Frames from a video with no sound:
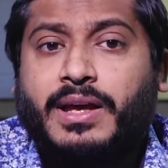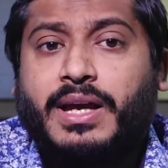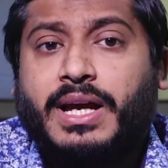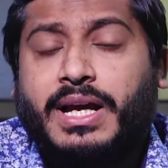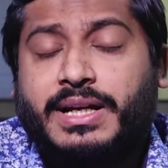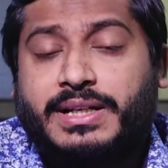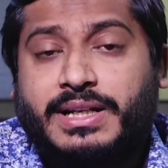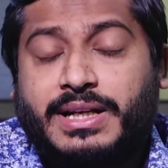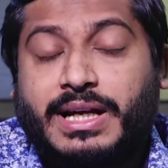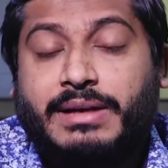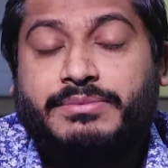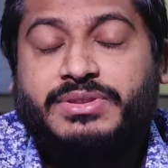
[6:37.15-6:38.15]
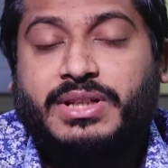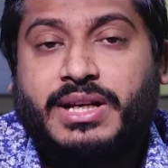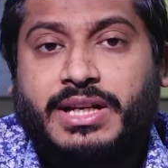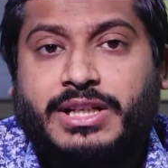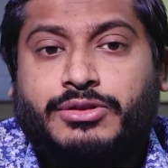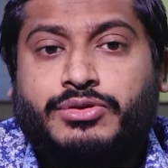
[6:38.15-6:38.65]
And gums
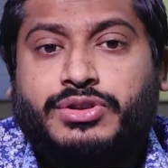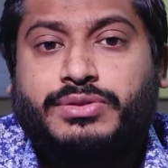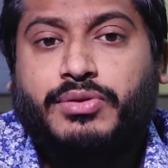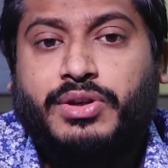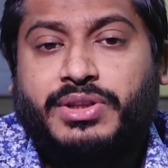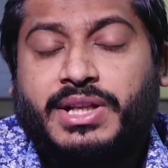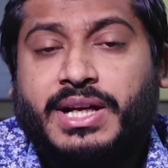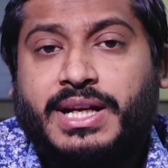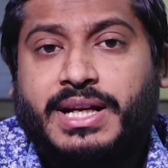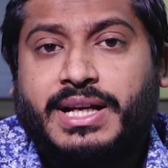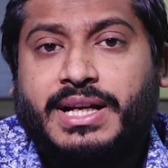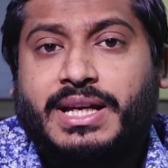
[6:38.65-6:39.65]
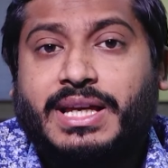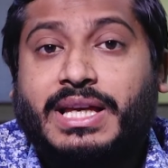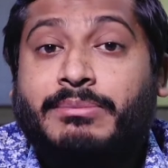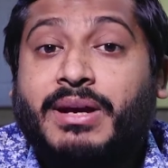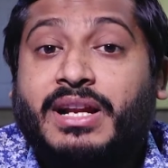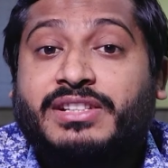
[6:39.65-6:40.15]
are used for the
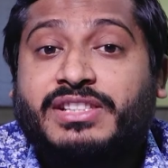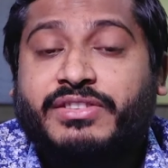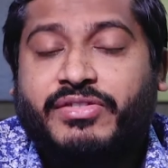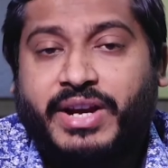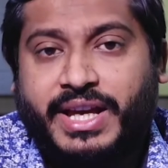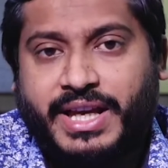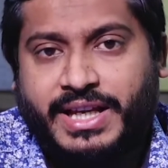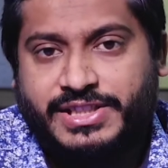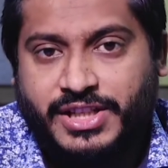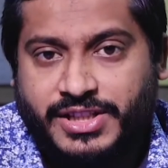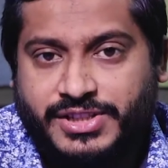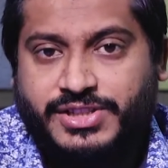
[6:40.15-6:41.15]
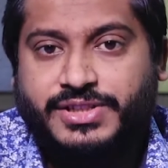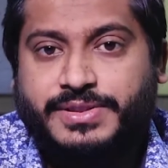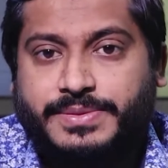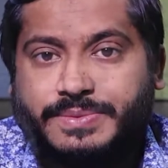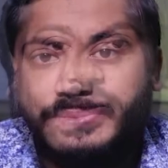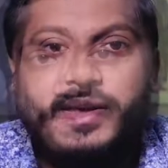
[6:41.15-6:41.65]
emulsifying agent.
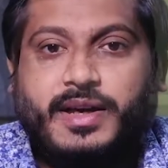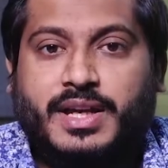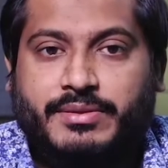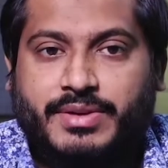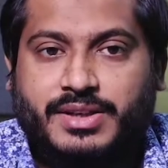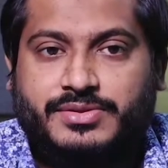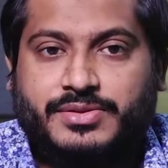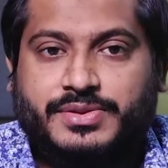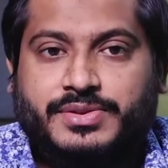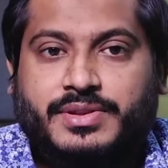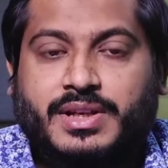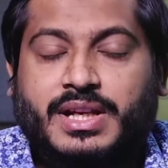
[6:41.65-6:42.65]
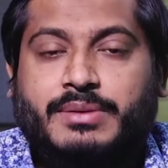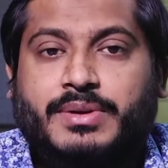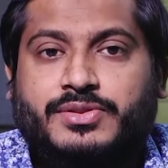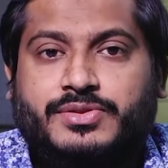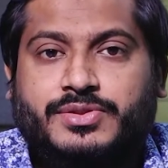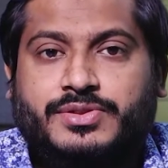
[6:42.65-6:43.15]
Animal source.
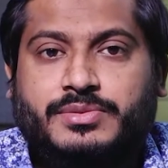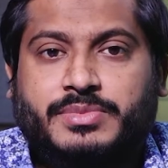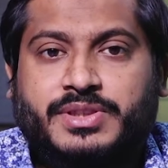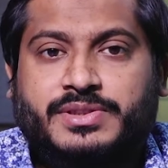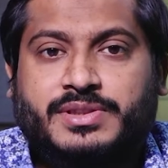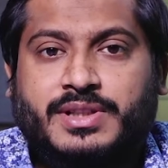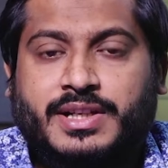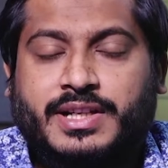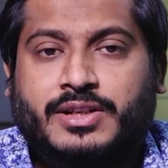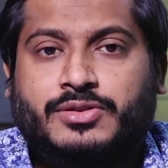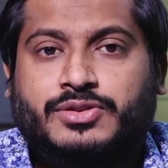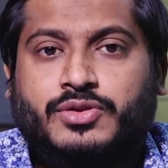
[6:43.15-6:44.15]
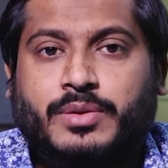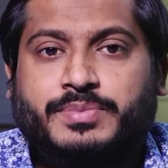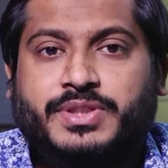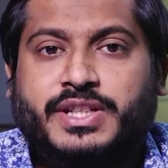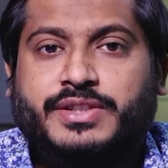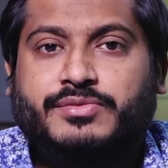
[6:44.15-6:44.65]
Animal source means the drug is
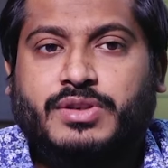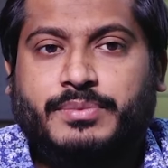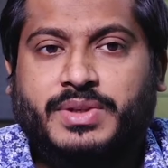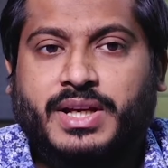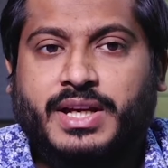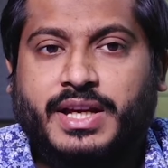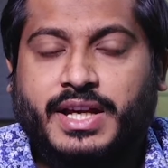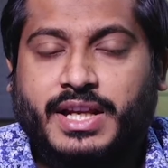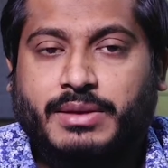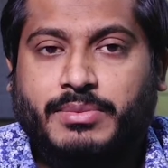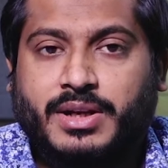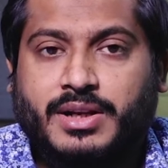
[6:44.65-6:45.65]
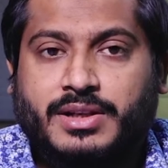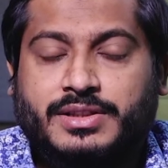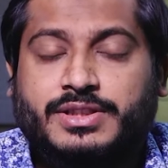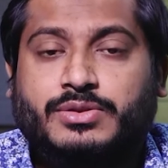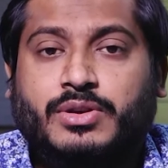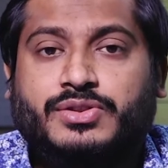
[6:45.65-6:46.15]
obtained from the animal.
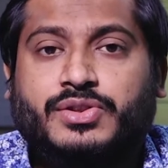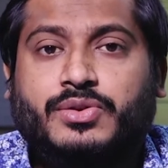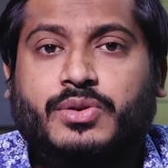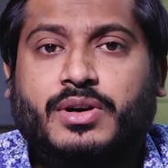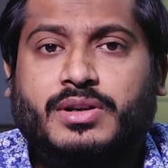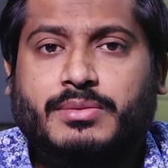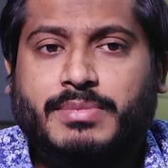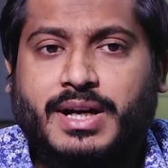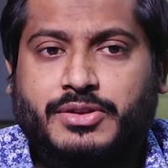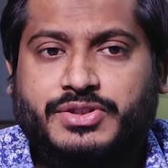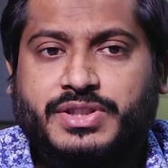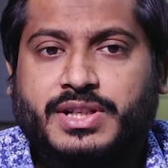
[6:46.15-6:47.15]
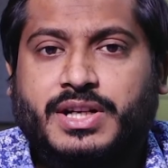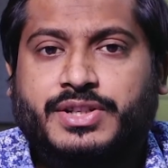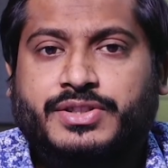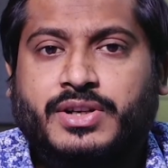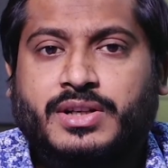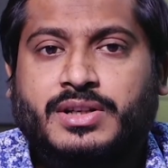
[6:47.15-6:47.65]
This is also called a biological
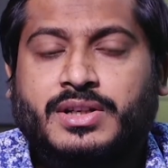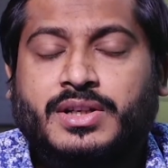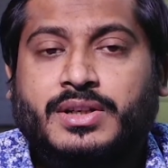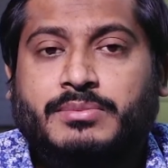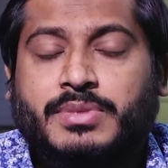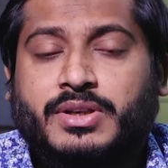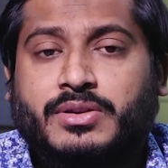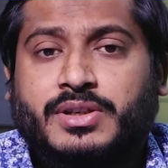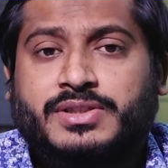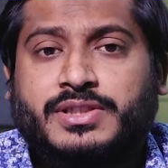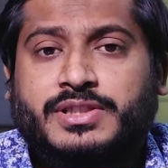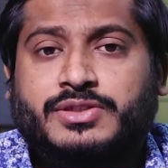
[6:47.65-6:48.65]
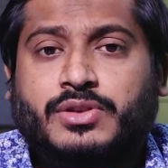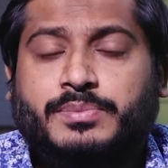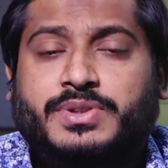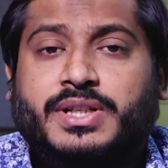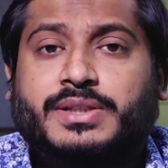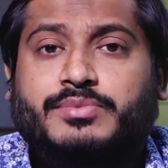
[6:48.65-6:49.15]
drug because it is
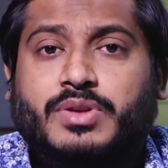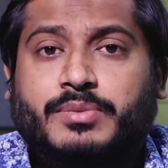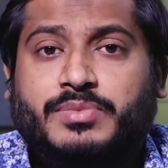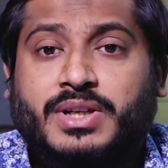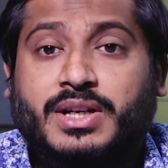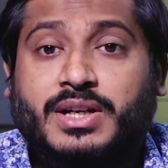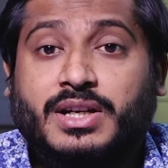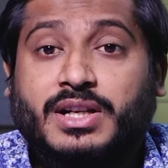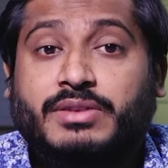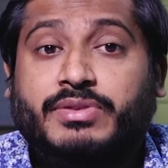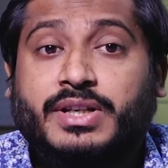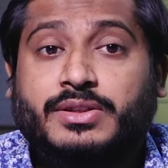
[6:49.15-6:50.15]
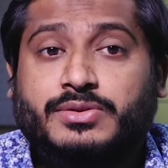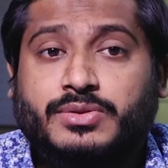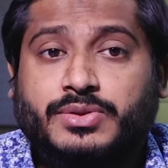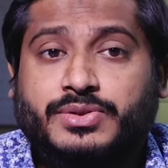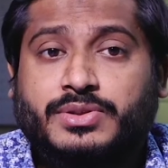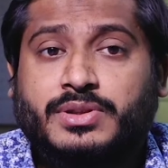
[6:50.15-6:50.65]
obtained from the living
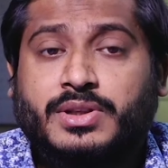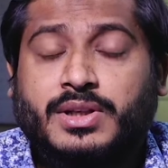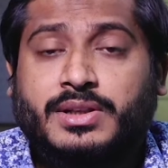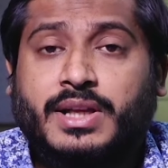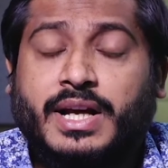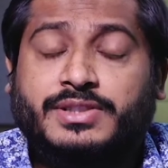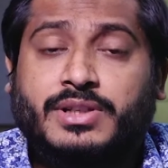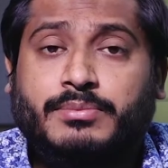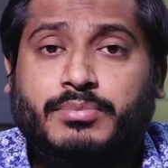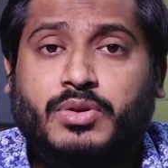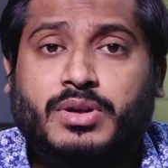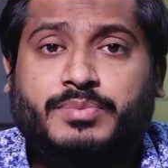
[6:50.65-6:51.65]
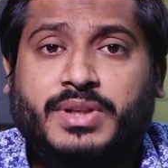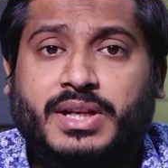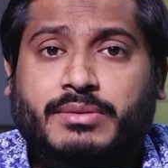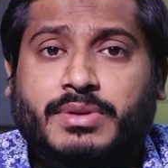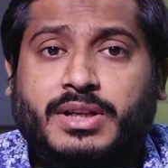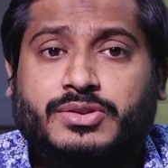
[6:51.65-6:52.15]
source. The example of the
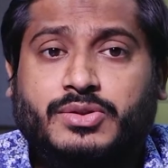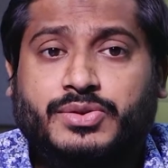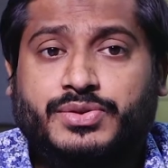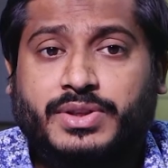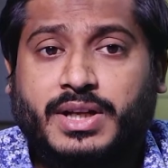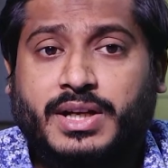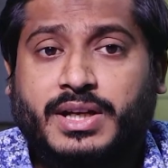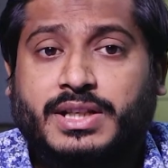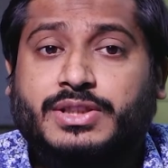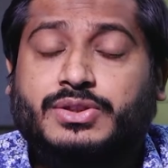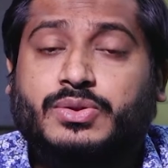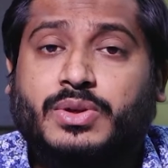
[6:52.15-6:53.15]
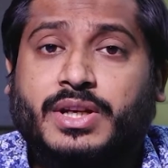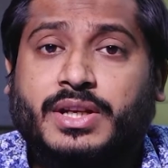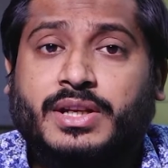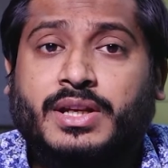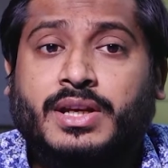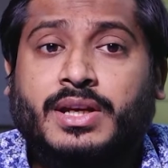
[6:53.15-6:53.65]
animal source are
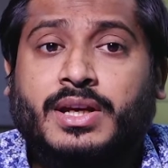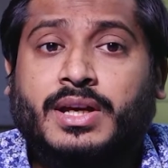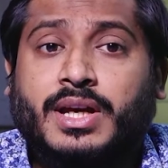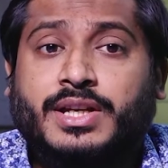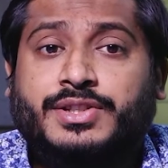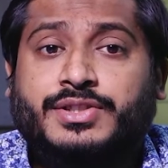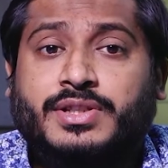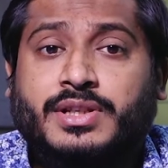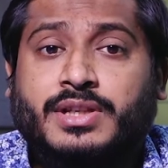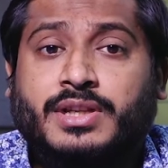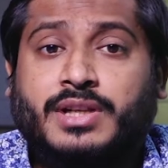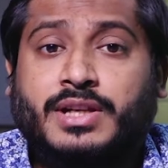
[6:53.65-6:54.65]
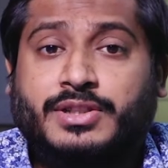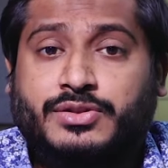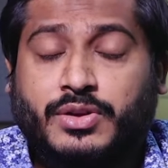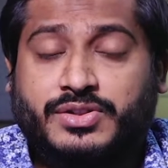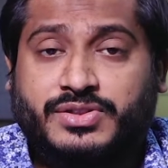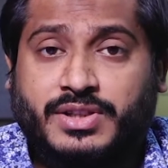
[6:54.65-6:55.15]
insulin, anti-tetanus
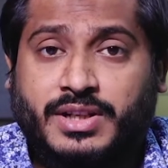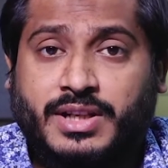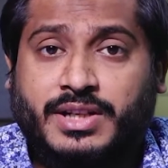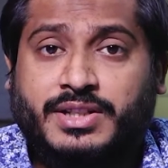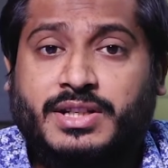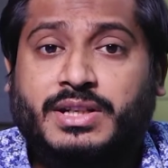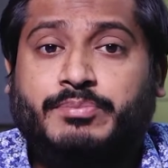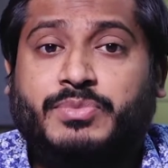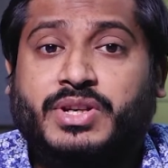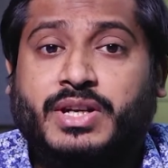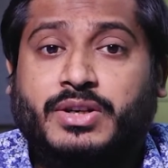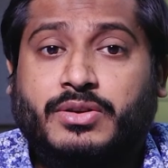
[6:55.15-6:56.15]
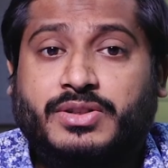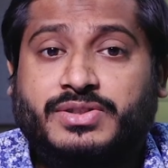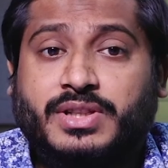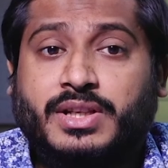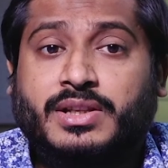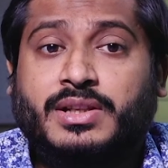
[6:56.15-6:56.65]
toxin, anti-diphtheria
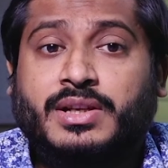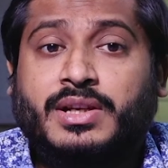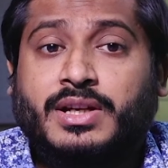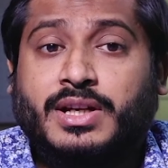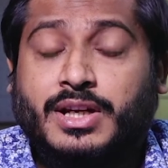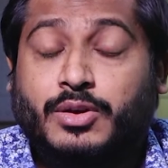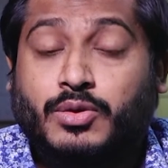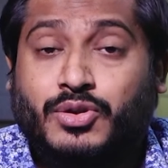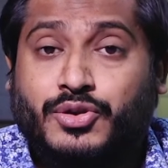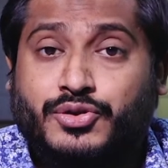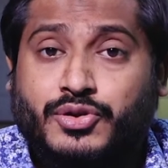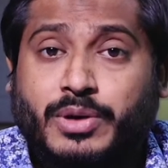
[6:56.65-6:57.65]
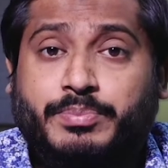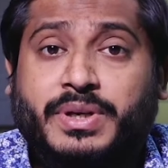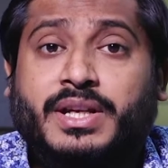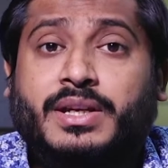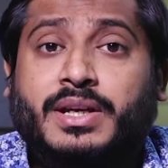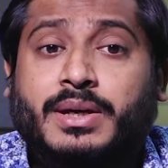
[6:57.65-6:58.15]
toxin,
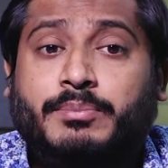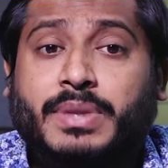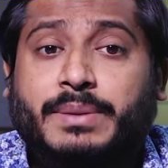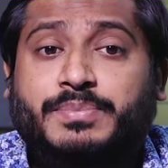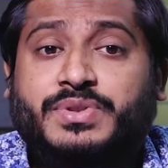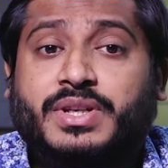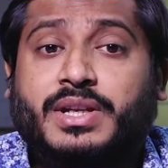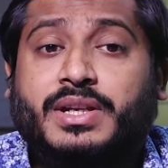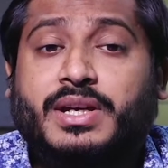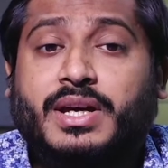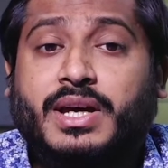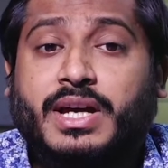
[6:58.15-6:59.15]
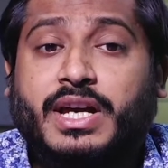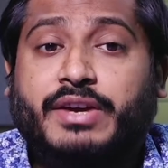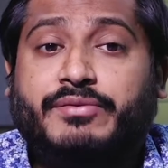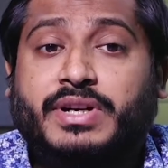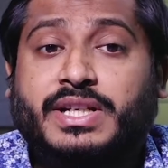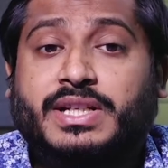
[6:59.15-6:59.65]
gonadotropin, pepsin,
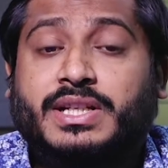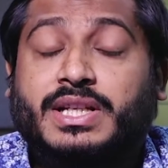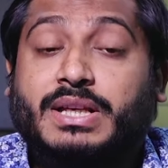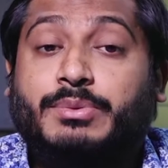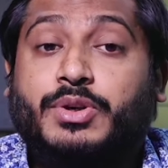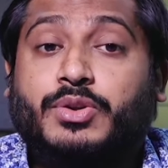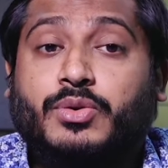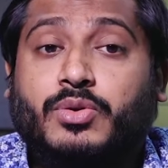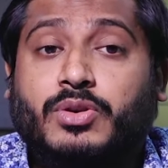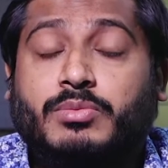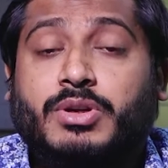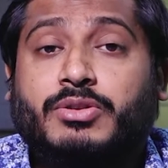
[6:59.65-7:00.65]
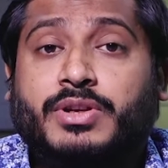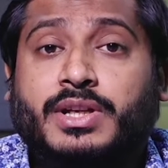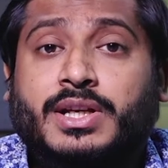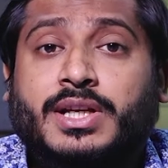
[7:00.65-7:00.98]
heparin, immunoglobulin.